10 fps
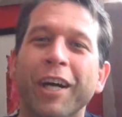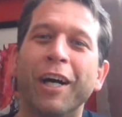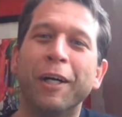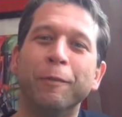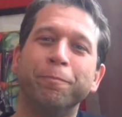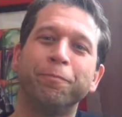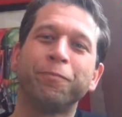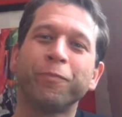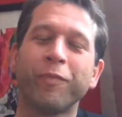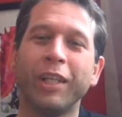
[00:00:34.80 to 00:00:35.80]

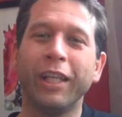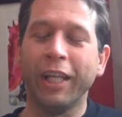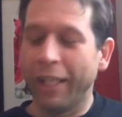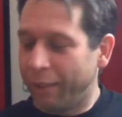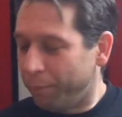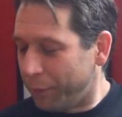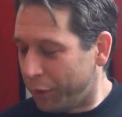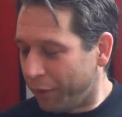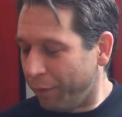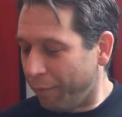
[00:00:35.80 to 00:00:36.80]
and I'm
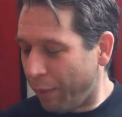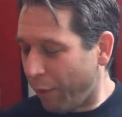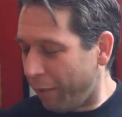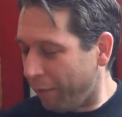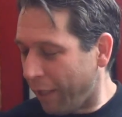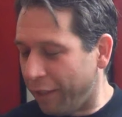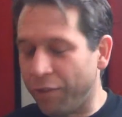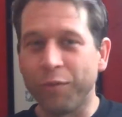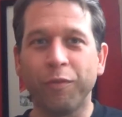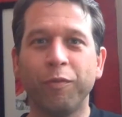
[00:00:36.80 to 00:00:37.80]
sure my wife got
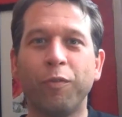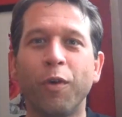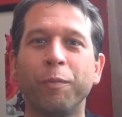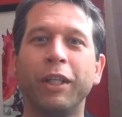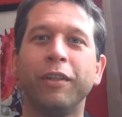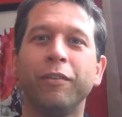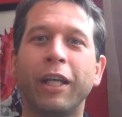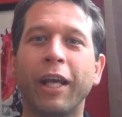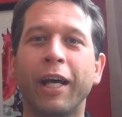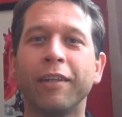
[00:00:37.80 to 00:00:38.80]
this for me
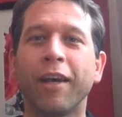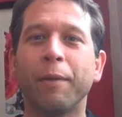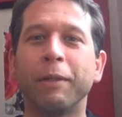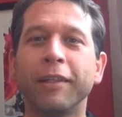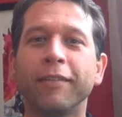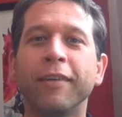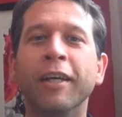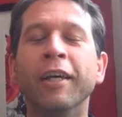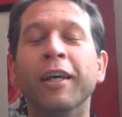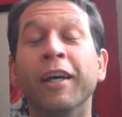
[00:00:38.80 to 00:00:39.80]
at Hot Topics.
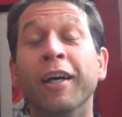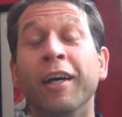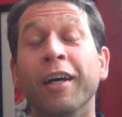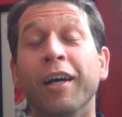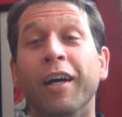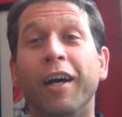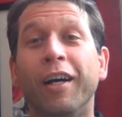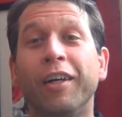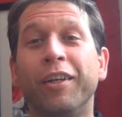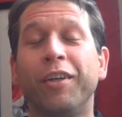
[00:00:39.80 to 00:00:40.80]

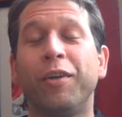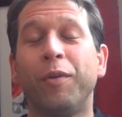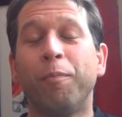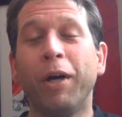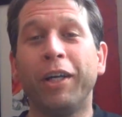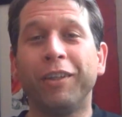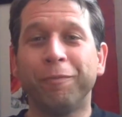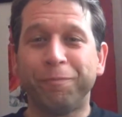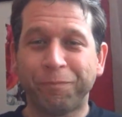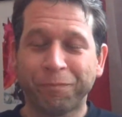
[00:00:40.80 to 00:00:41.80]
But
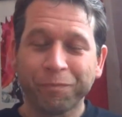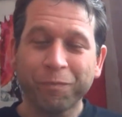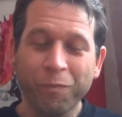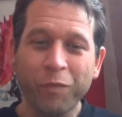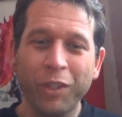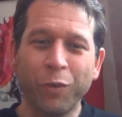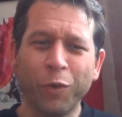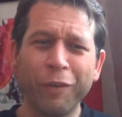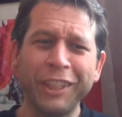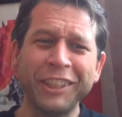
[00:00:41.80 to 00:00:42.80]

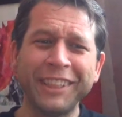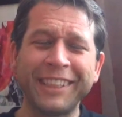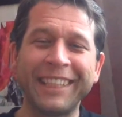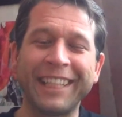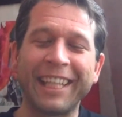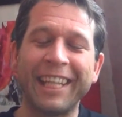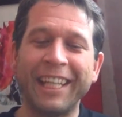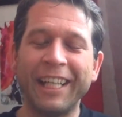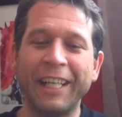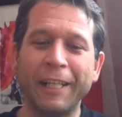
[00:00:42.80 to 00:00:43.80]
Revenge of the
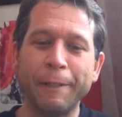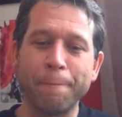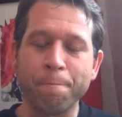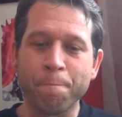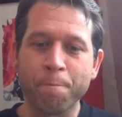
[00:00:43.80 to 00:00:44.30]
Sith. I